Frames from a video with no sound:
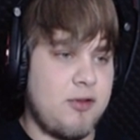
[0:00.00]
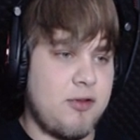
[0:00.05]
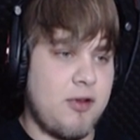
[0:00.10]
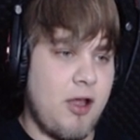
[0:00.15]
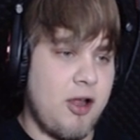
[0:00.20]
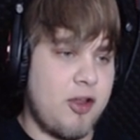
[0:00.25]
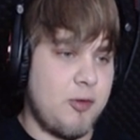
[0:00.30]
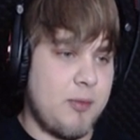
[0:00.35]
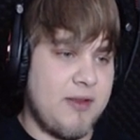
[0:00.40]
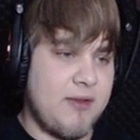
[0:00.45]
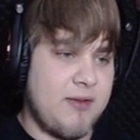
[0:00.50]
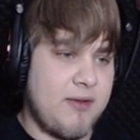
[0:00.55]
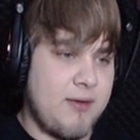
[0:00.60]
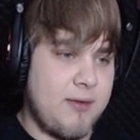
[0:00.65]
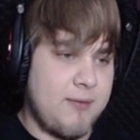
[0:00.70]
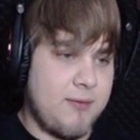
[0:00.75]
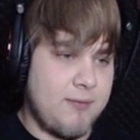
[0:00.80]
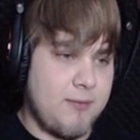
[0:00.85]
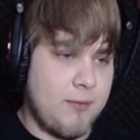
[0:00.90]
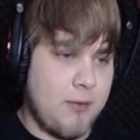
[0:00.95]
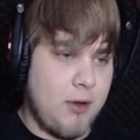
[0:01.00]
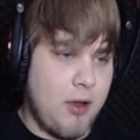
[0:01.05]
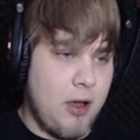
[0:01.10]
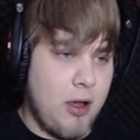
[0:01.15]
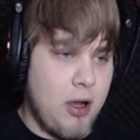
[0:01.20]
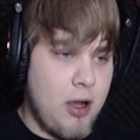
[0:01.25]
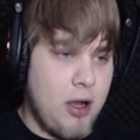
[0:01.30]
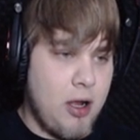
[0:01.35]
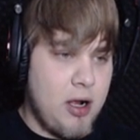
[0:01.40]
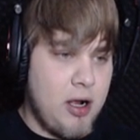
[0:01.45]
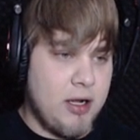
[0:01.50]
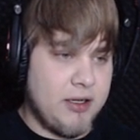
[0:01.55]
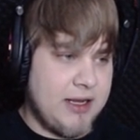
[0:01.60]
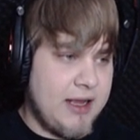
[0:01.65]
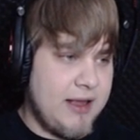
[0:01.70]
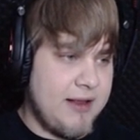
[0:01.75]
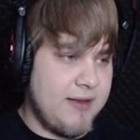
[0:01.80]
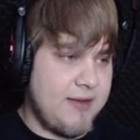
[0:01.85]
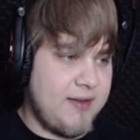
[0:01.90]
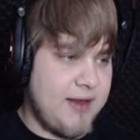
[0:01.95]
Documents. Odd
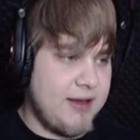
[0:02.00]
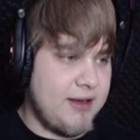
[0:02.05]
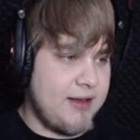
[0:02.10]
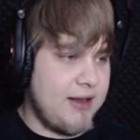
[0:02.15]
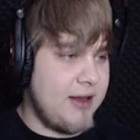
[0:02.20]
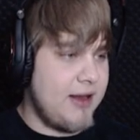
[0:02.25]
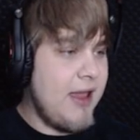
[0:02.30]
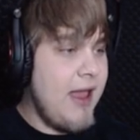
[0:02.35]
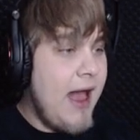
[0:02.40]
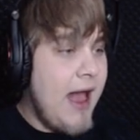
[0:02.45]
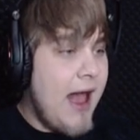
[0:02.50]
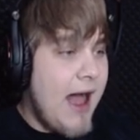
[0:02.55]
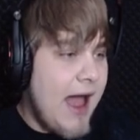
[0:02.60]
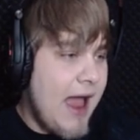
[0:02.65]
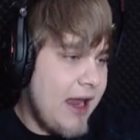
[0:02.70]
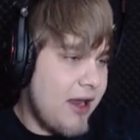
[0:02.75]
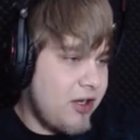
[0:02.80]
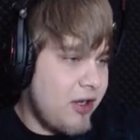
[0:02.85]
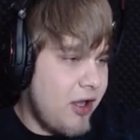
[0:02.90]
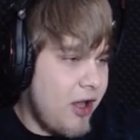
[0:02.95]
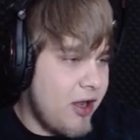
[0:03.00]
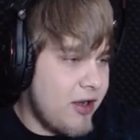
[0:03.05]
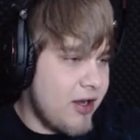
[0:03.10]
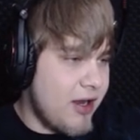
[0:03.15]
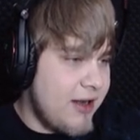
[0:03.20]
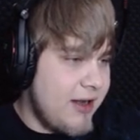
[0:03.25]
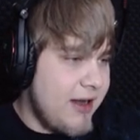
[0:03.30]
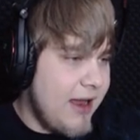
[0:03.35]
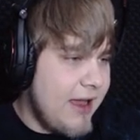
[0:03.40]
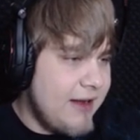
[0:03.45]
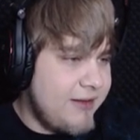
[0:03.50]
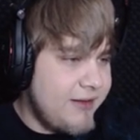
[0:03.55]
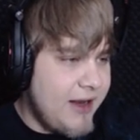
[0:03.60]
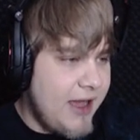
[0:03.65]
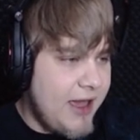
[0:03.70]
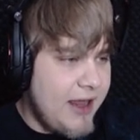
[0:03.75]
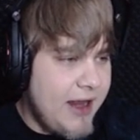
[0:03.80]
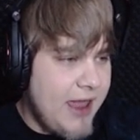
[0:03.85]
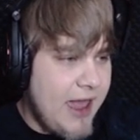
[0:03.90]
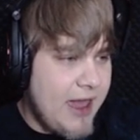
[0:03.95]
unsent letter. Hi Claudia,
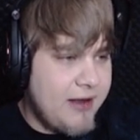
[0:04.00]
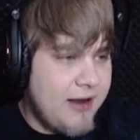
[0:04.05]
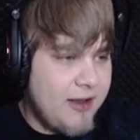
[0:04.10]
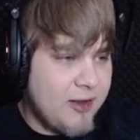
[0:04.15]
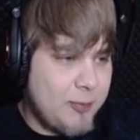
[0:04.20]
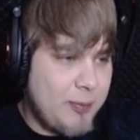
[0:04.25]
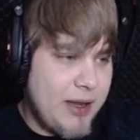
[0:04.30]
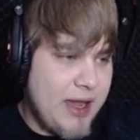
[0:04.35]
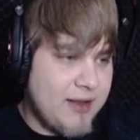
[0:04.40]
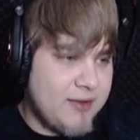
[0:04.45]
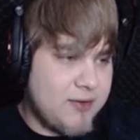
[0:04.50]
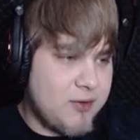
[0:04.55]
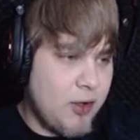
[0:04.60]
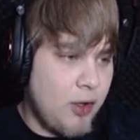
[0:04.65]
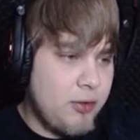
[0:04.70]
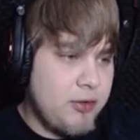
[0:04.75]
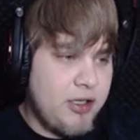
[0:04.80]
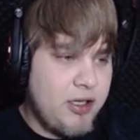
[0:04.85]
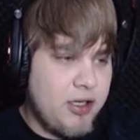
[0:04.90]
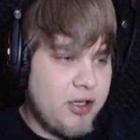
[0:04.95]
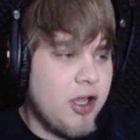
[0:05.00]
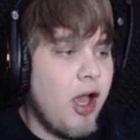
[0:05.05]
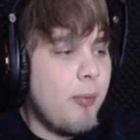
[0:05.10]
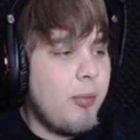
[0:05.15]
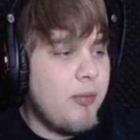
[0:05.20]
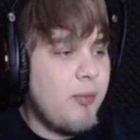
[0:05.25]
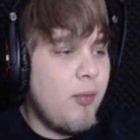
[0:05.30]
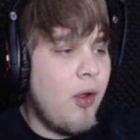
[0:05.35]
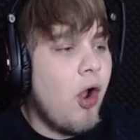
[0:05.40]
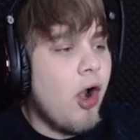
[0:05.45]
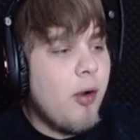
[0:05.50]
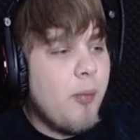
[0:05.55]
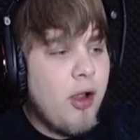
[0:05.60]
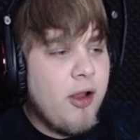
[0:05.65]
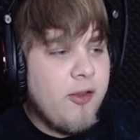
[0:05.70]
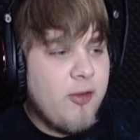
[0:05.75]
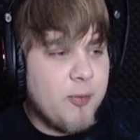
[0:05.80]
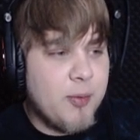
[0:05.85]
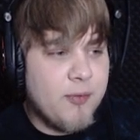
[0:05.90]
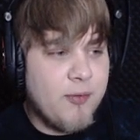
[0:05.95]
1988 has passed. Only a couple more
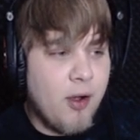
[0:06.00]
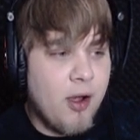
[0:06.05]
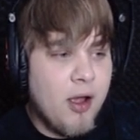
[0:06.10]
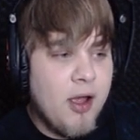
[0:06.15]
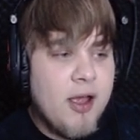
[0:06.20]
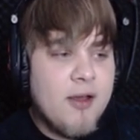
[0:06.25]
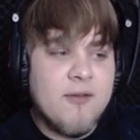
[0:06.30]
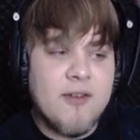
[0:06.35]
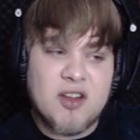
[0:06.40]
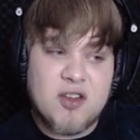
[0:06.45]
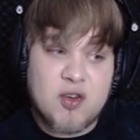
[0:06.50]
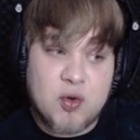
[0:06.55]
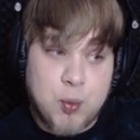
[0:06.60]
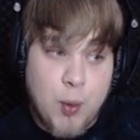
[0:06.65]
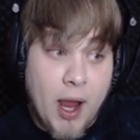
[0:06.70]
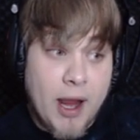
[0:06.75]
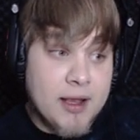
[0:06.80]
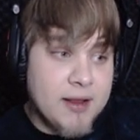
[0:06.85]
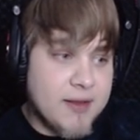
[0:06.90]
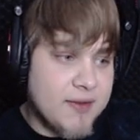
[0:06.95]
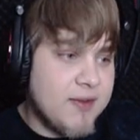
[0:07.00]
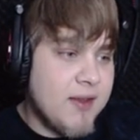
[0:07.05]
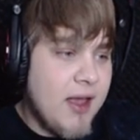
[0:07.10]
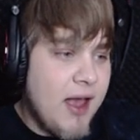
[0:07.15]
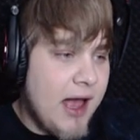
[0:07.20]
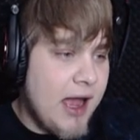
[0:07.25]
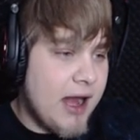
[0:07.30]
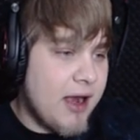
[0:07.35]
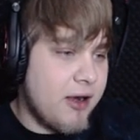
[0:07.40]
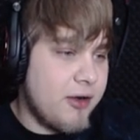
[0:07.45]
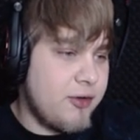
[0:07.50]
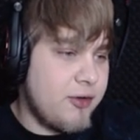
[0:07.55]
months before the trials are